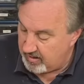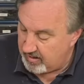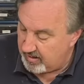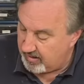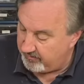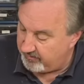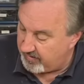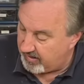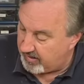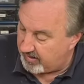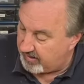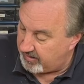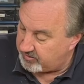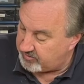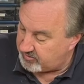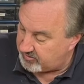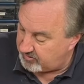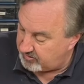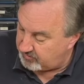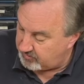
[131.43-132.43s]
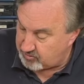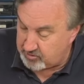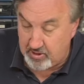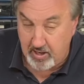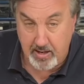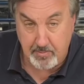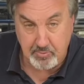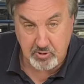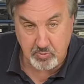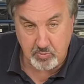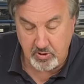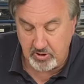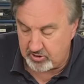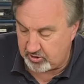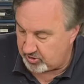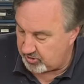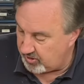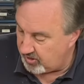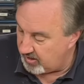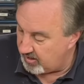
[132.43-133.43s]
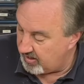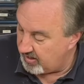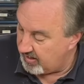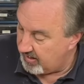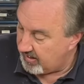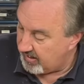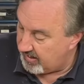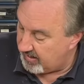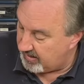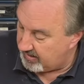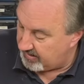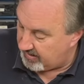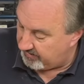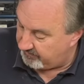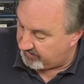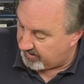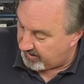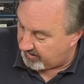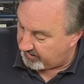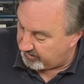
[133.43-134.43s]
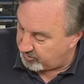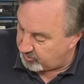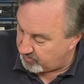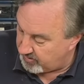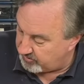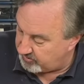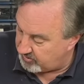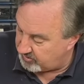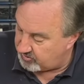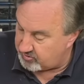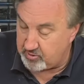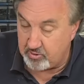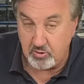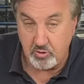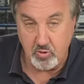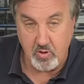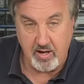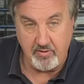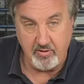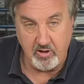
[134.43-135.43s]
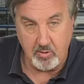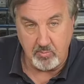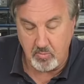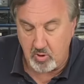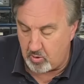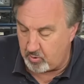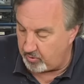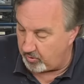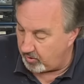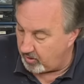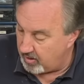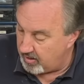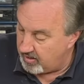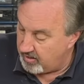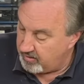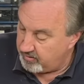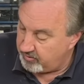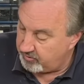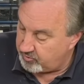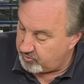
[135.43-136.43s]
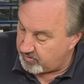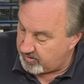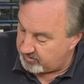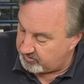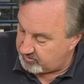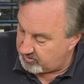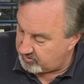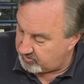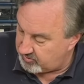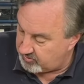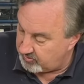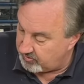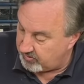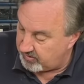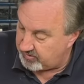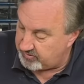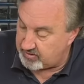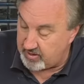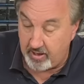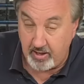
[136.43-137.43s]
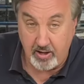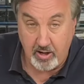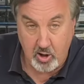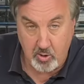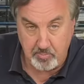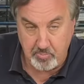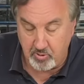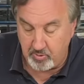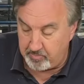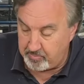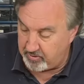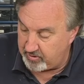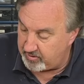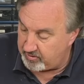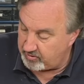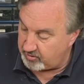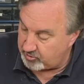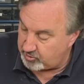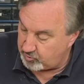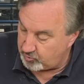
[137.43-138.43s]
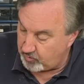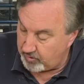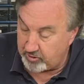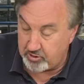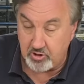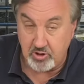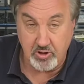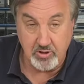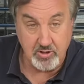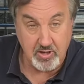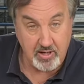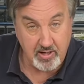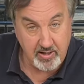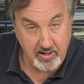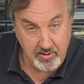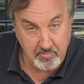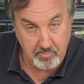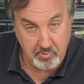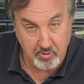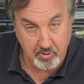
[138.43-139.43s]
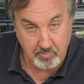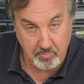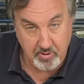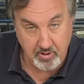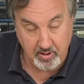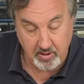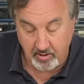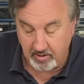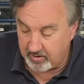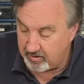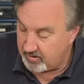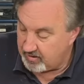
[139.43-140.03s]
I've got a stop switch and I've got a transistor driving a motor. The transistor is on an output pin, the switch is on an input pin.